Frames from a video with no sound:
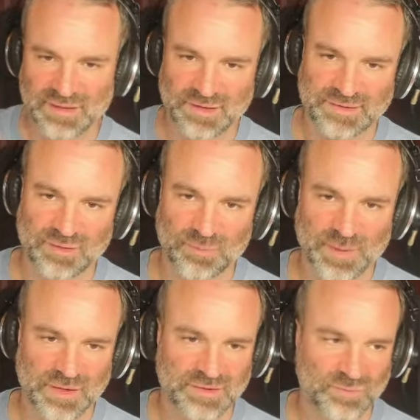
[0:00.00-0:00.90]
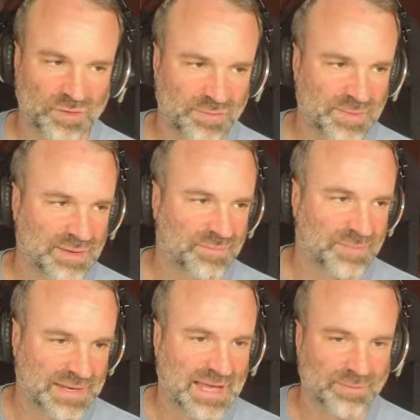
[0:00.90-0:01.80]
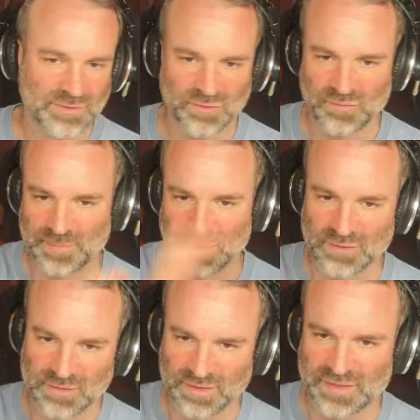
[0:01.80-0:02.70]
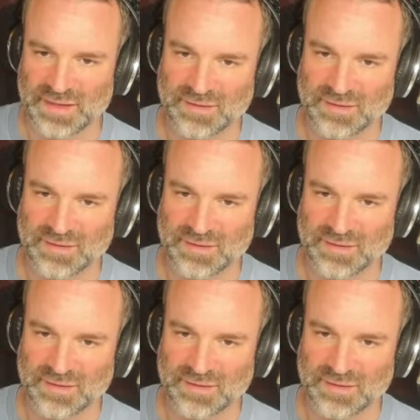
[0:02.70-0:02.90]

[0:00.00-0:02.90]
a single person would have been able to have built a thing